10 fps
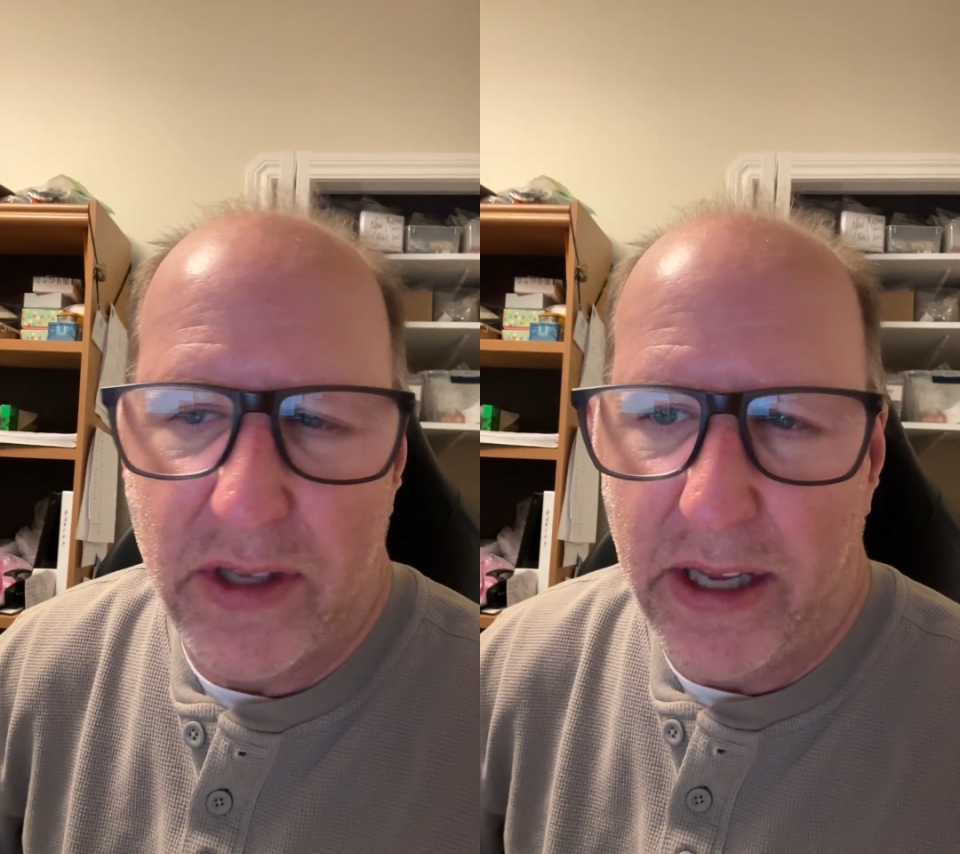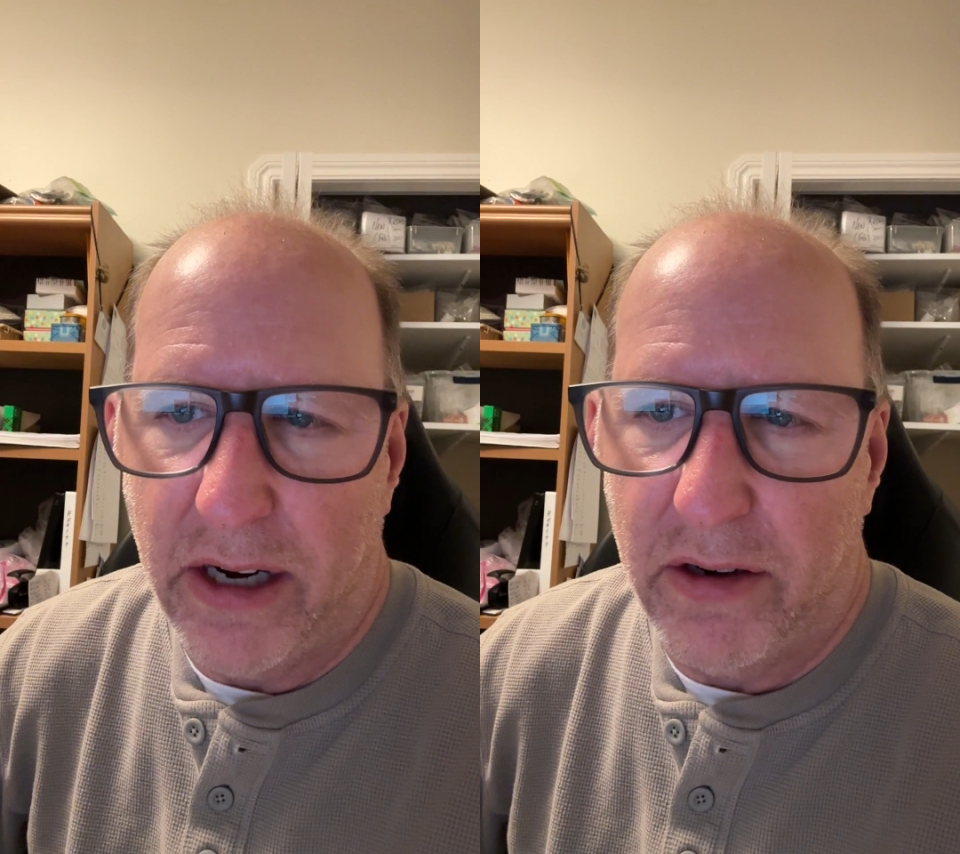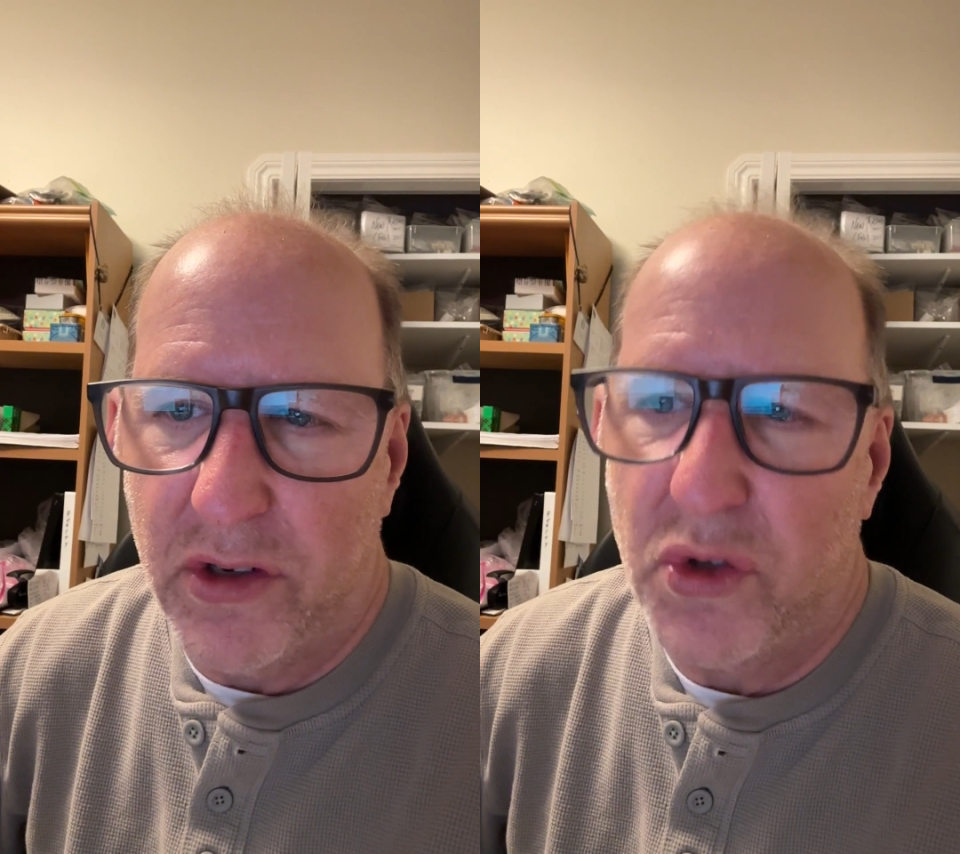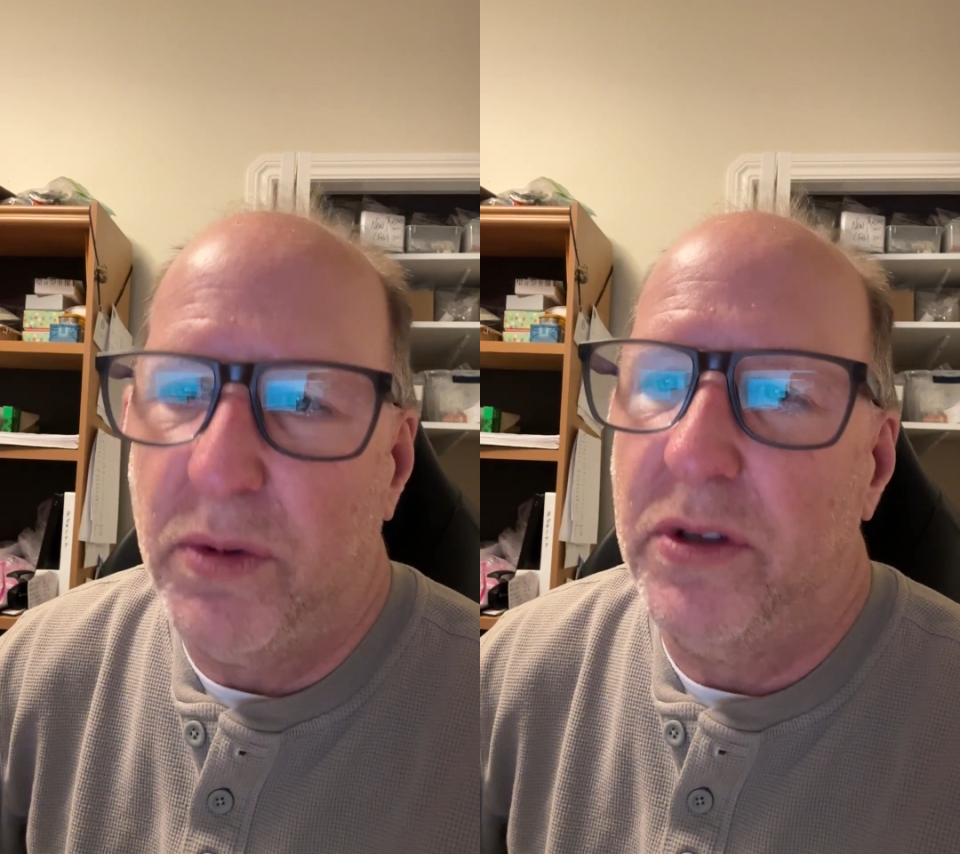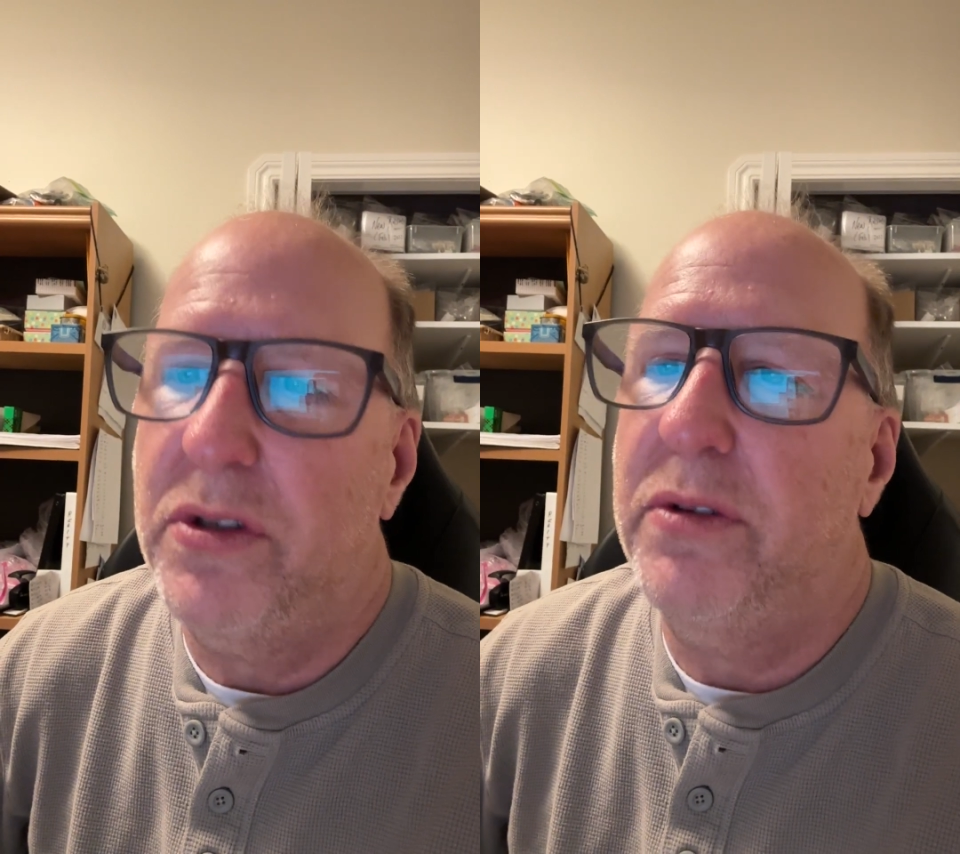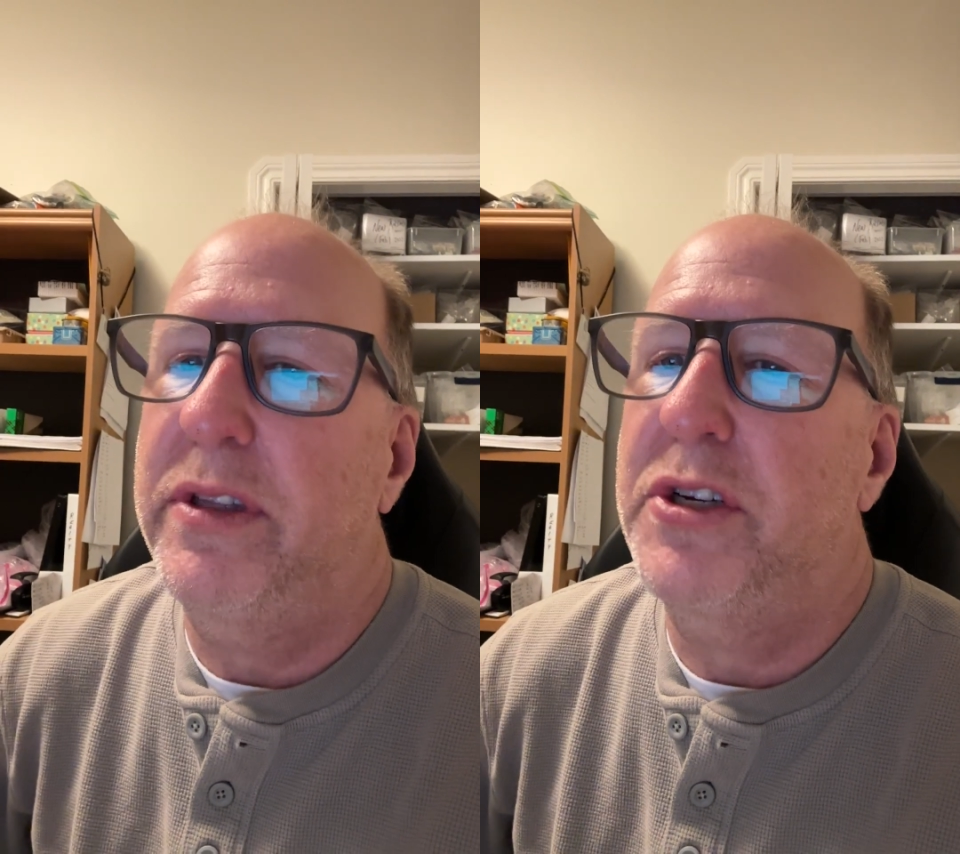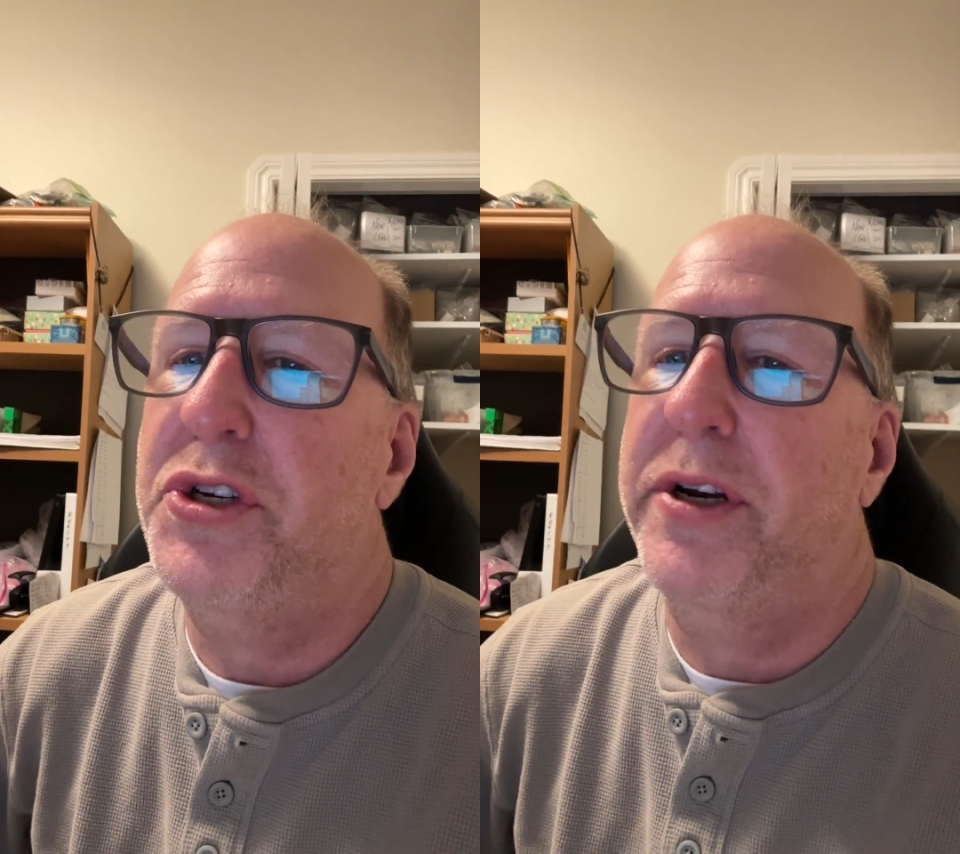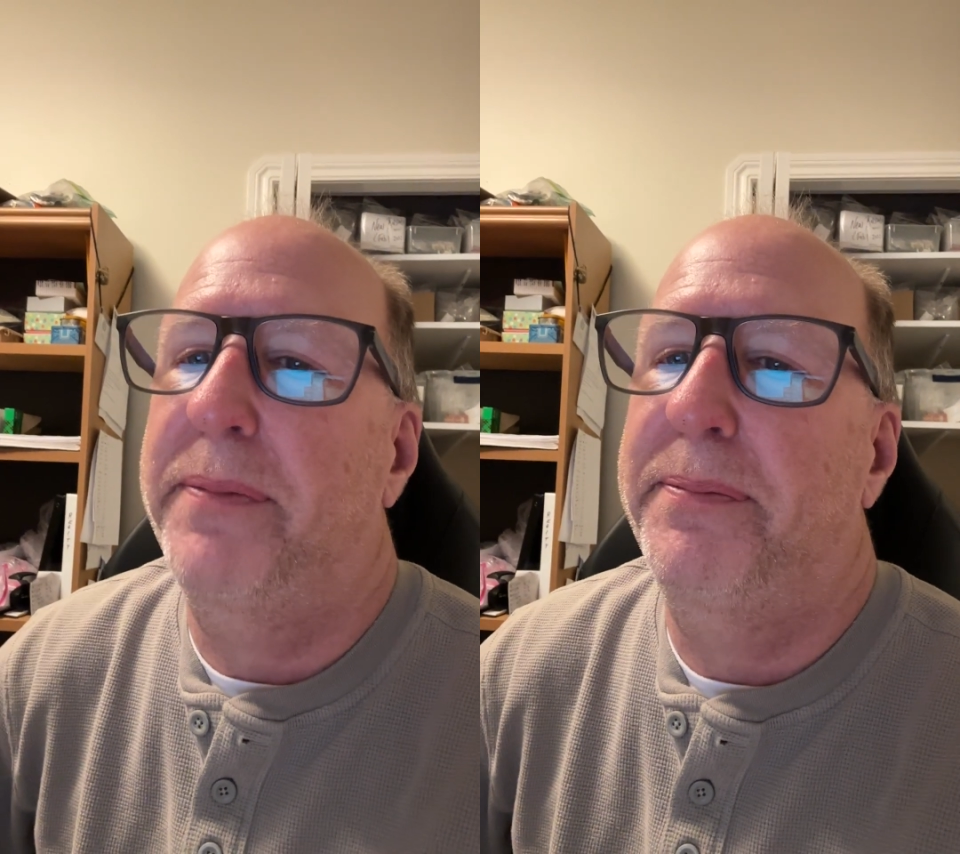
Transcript: there as well too this year.